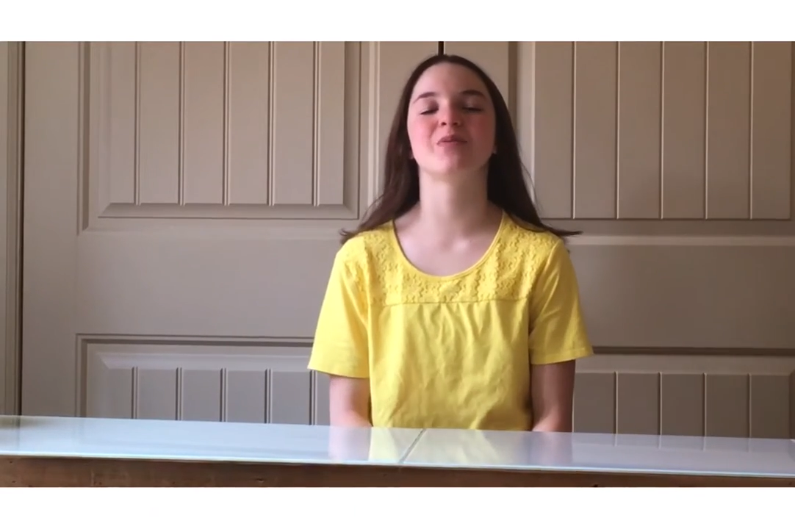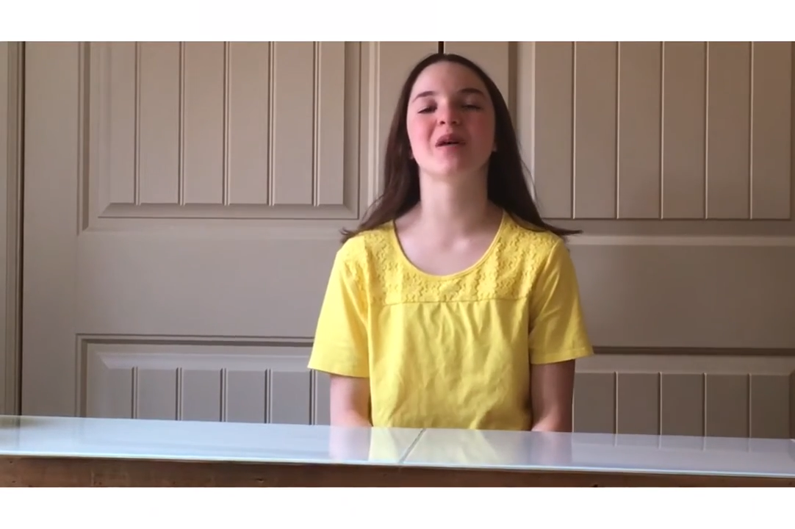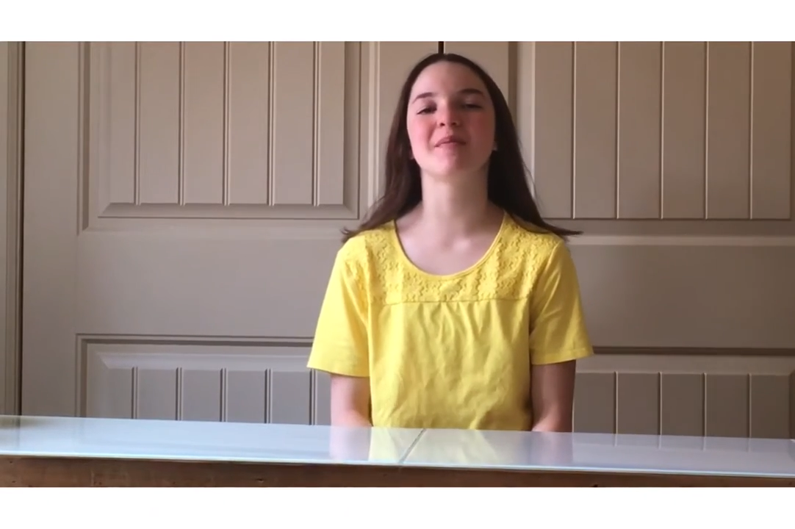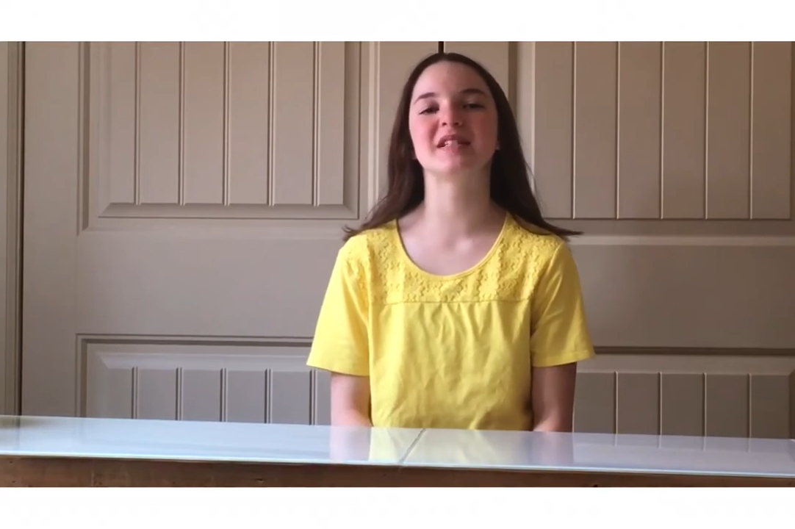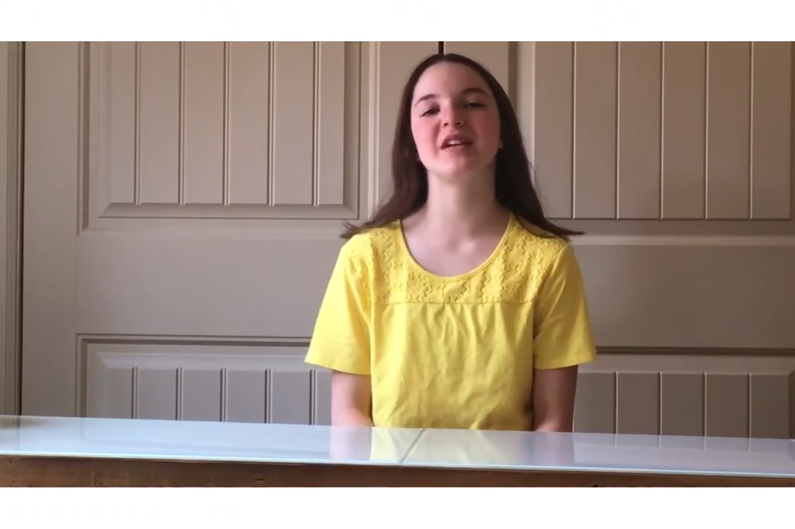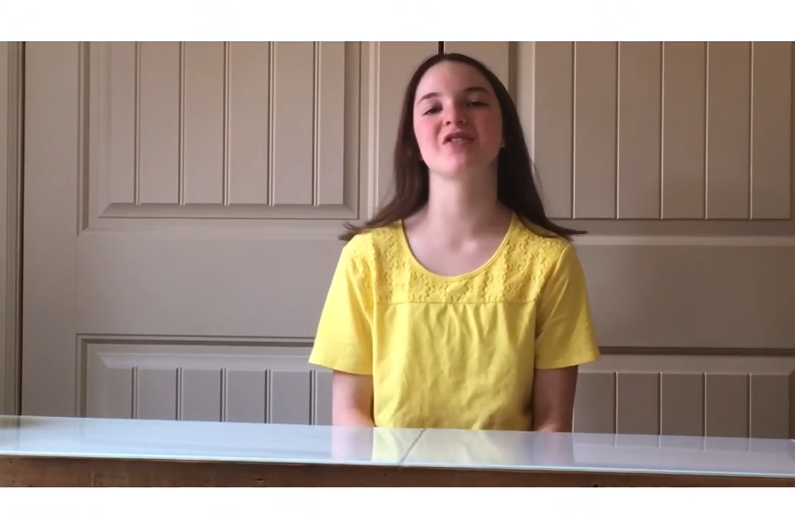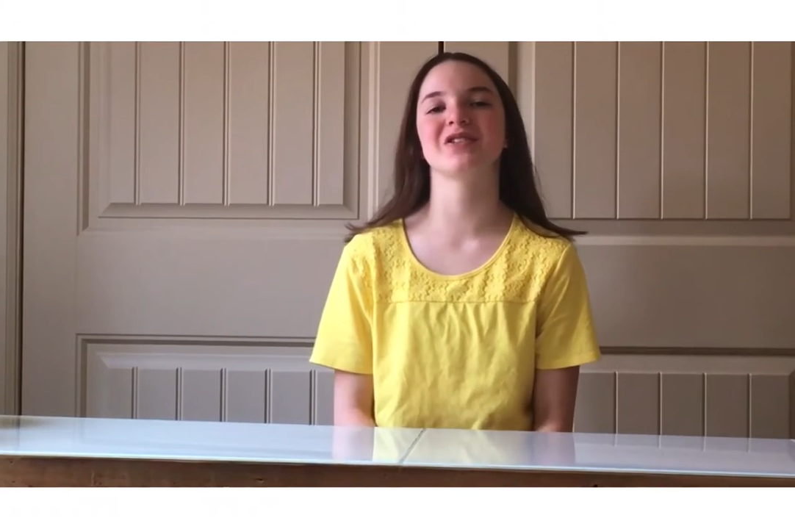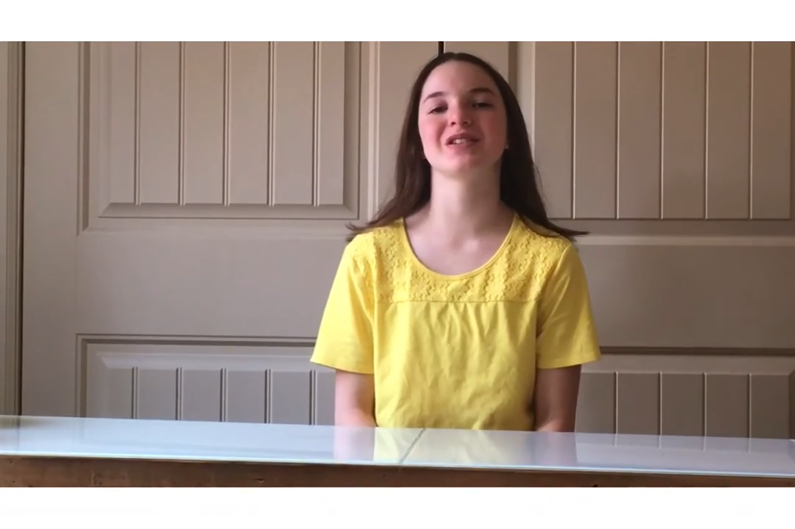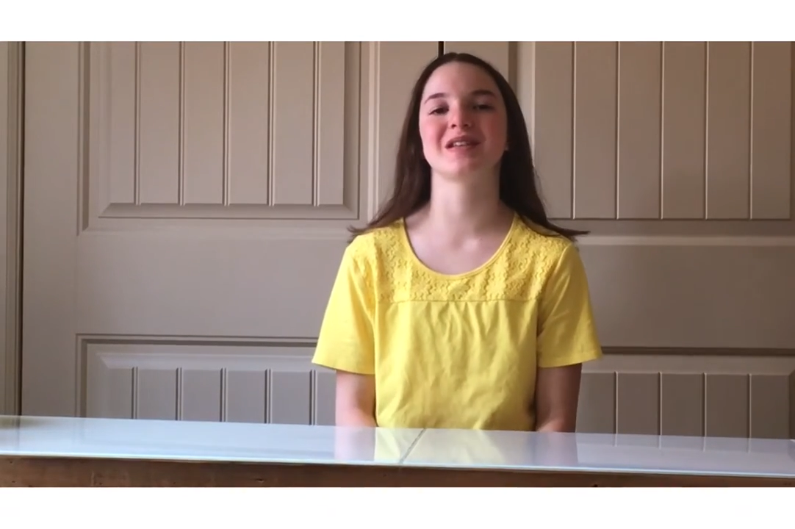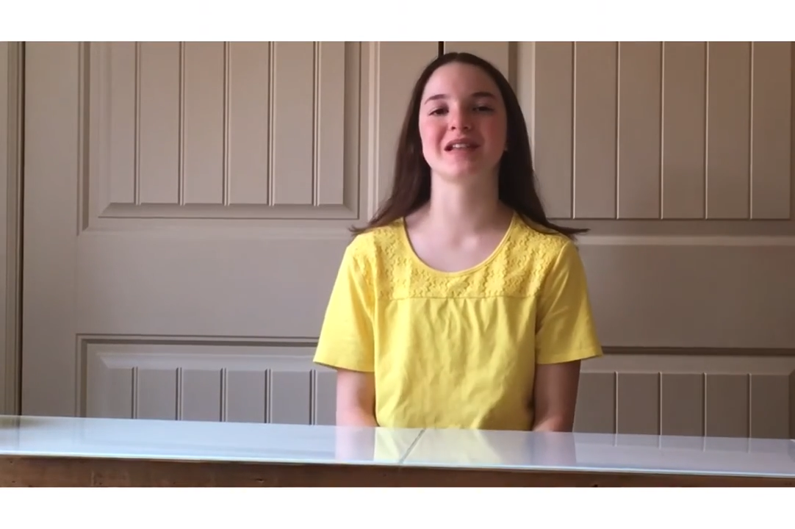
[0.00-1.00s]
what
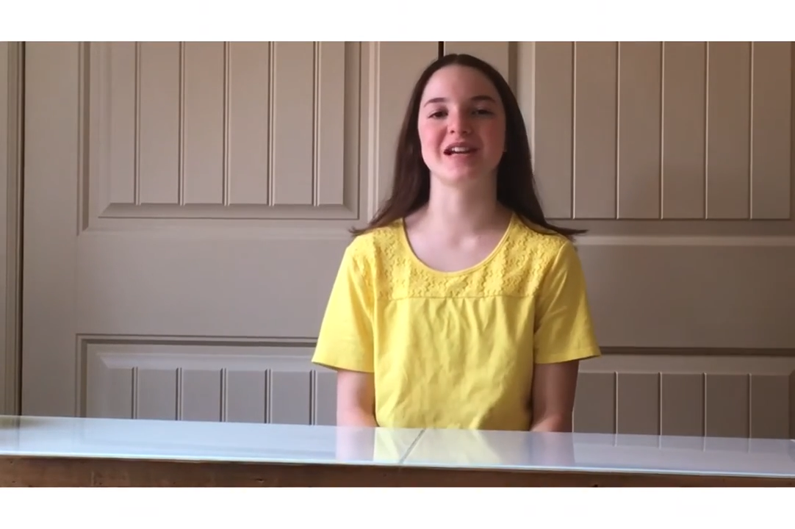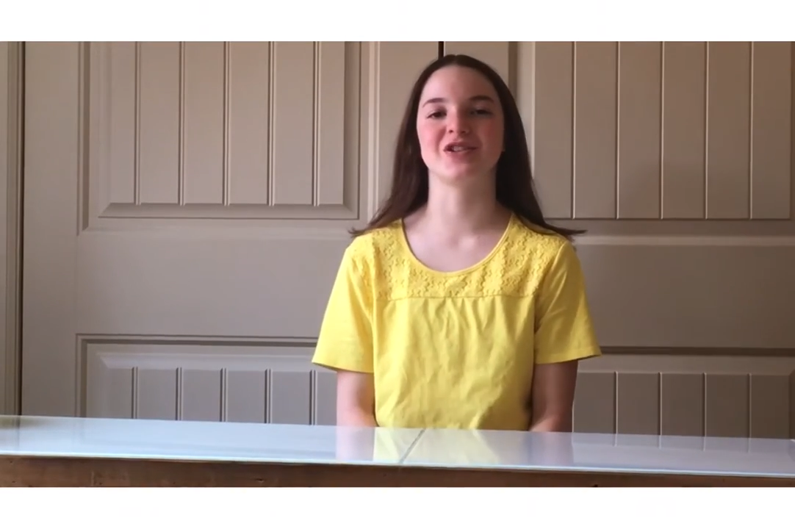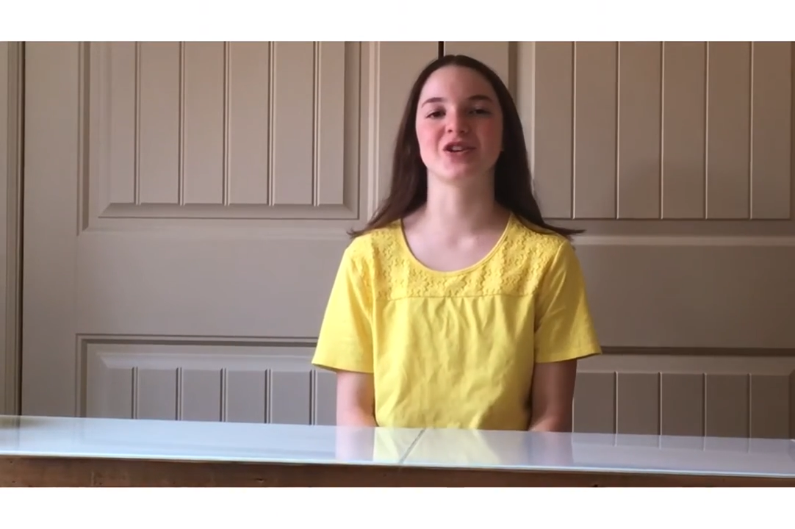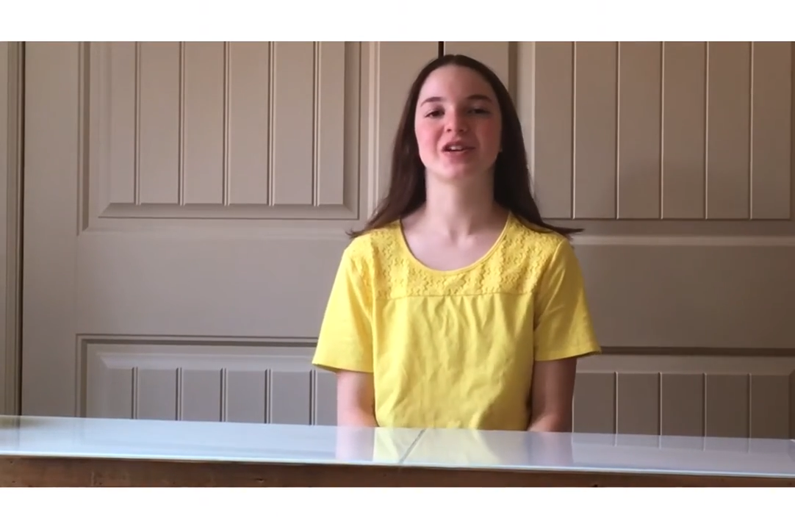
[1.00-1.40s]
materials in nature